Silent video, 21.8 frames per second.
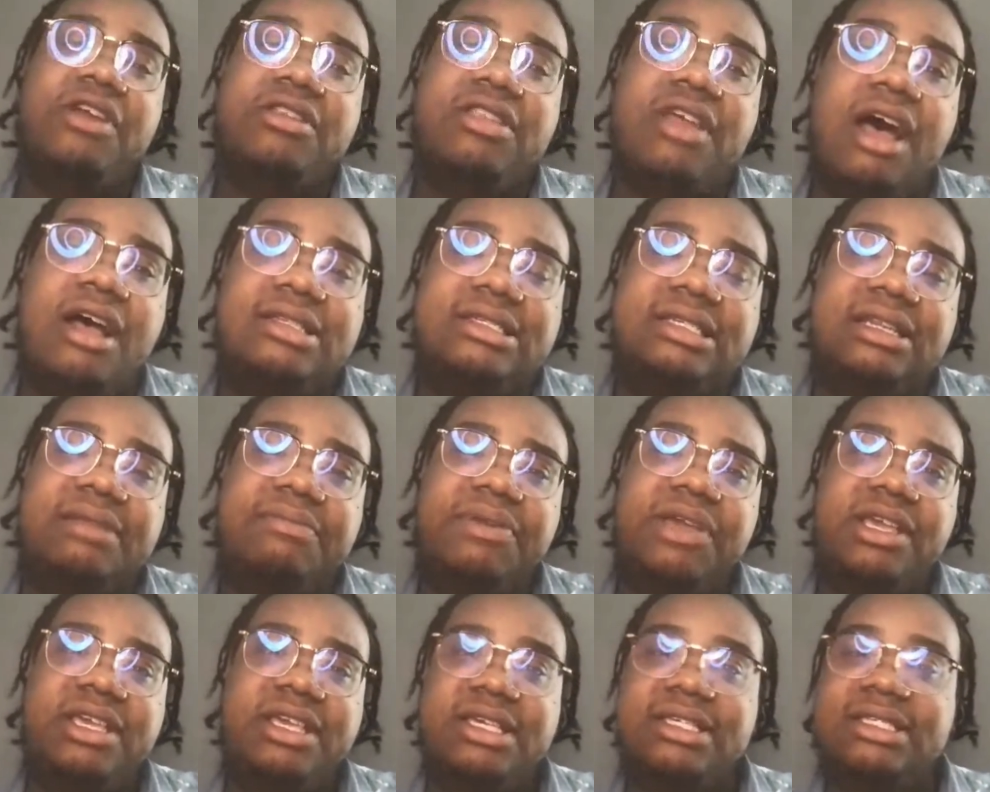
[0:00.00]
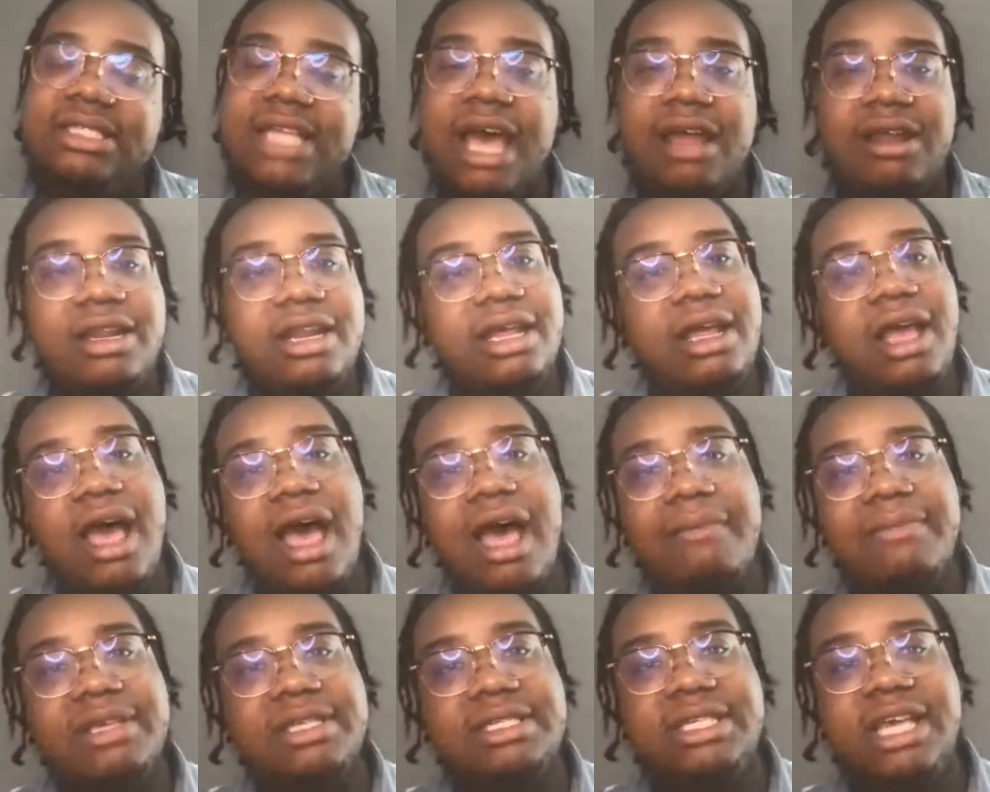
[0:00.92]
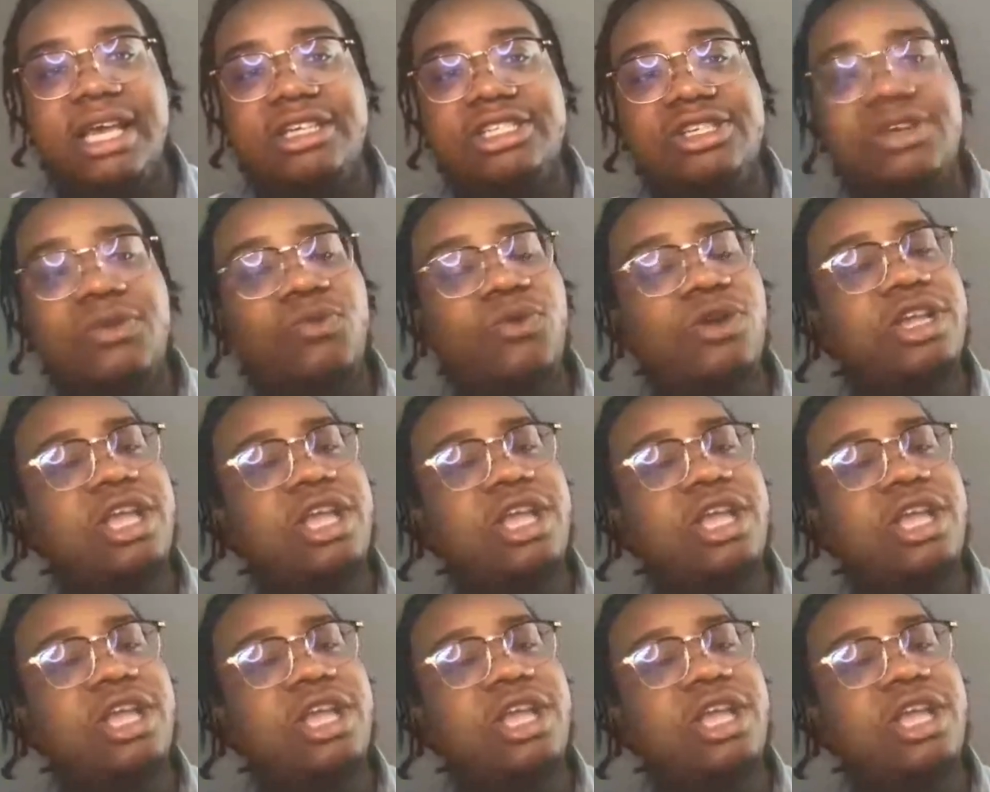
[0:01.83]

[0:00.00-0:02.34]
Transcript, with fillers: your thoughts and opinions down in the comment section.